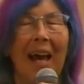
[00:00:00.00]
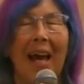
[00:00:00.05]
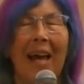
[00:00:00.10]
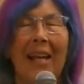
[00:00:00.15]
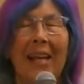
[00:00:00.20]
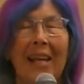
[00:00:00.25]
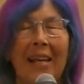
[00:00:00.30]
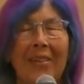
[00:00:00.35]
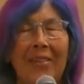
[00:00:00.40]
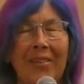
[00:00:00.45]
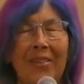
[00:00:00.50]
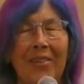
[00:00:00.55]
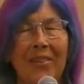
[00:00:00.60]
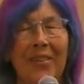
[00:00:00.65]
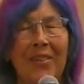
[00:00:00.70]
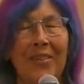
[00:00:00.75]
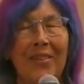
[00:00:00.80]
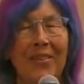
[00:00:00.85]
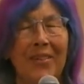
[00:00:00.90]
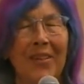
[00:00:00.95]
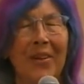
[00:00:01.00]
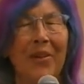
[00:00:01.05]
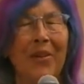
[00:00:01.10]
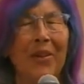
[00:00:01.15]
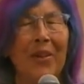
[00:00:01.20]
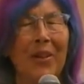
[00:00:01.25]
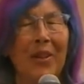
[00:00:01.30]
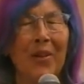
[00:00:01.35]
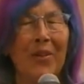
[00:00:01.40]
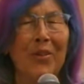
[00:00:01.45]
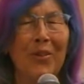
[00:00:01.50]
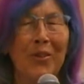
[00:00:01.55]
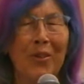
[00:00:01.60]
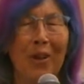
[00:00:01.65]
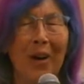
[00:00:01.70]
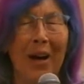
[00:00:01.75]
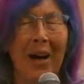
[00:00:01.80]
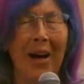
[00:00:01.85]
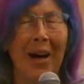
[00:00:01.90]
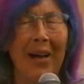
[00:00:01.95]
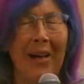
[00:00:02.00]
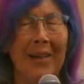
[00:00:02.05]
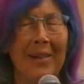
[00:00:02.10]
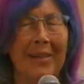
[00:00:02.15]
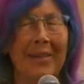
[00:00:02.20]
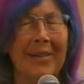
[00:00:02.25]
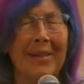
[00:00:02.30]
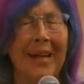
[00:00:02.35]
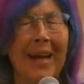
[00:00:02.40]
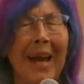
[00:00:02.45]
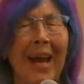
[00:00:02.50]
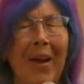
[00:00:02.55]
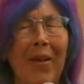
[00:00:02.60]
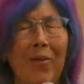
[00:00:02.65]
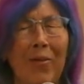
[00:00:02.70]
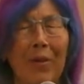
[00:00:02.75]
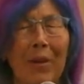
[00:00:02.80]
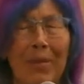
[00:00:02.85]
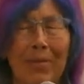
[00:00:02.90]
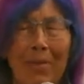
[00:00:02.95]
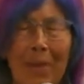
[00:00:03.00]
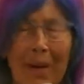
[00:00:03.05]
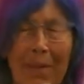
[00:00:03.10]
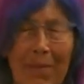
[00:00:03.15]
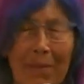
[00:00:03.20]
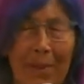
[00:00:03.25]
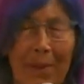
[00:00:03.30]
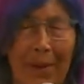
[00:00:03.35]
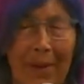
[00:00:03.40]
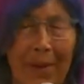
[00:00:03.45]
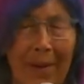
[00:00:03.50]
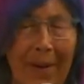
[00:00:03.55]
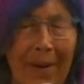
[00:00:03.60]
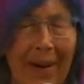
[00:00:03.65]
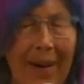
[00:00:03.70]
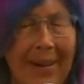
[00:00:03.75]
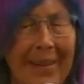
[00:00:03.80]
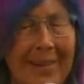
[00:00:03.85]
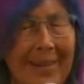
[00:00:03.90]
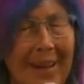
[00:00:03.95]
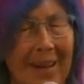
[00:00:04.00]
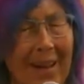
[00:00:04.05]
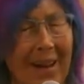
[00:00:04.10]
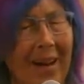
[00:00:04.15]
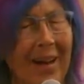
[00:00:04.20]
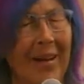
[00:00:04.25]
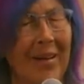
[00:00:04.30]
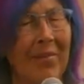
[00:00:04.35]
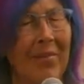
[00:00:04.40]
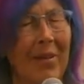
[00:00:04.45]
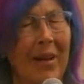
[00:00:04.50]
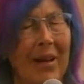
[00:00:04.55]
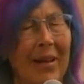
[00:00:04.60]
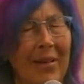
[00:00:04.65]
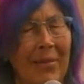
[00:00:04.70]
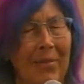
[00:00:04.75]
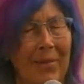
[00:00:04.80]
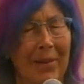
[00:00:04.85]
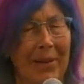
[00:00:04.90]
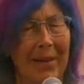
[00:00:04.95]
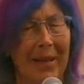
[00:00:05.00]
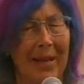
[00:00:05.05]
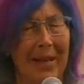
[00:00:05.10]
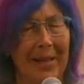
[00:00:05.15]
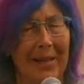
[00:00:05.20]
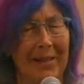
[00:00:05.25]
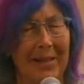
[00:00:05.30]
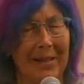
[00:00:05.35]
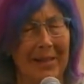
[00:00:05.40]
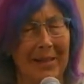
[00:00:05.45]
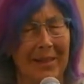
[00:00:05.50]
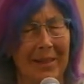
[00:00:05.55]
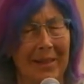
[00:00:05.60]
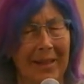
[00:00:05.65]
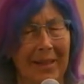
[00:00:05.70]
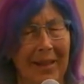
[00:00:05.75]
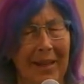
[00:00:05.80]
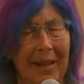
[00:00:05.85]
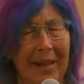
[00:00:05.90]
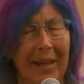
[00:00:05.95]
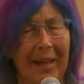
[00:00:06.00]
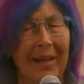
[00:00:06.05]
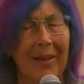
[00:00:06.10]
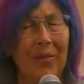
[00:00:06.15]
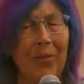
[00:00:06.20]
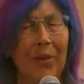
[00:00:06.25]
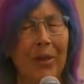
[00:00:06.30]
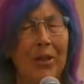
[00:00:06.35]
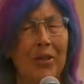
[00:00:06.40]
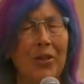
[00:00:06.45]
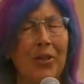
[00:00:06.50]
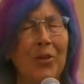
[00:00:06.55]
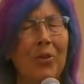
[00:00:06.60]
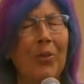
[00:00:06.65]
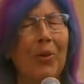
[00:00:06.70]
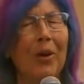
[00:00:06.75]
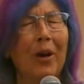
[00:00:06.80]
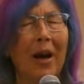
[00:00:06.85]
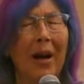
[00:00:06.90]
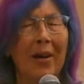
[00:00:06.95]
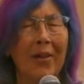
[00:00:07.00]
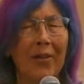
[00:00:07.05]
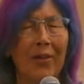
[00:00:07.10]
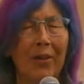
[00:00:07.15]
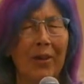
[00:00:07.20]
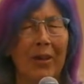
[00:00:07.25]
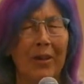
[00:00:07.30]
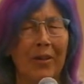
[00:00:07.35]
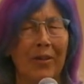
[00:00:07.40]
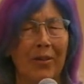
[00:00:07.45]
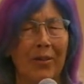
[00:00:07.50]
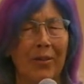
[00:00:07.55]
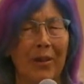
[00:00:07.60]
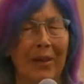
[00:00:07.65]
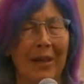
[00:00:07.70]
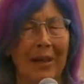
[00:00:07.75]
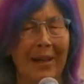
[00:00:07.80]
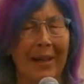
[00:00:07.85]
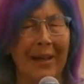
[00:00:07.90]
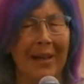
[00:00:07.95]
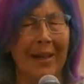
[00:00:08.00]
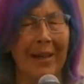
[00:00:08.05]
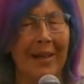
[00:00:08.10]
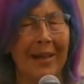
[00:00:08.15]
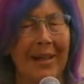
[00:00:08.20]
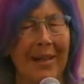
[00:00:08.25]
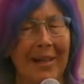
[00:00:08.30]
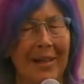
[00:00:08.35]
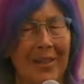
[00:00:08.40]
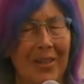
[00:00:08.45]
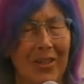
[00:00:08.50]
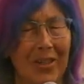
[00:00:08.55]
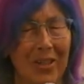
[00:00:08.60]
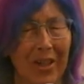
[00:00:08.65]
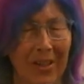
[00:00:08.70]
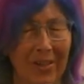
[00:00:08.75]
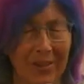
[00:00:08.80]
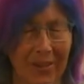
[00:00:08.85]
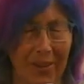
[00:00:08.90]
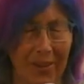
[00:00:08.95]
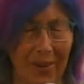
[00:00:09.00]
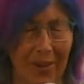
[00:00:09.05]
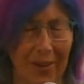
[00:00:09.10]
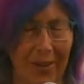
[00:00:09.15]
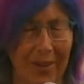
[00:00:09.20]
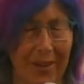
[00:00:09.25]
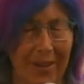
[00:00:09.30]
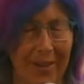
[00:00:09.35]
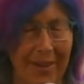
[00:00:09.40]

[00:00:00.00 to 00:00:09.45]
and as you do so, close your eyes and remember a time and a place in which you were under a tree, sheltered,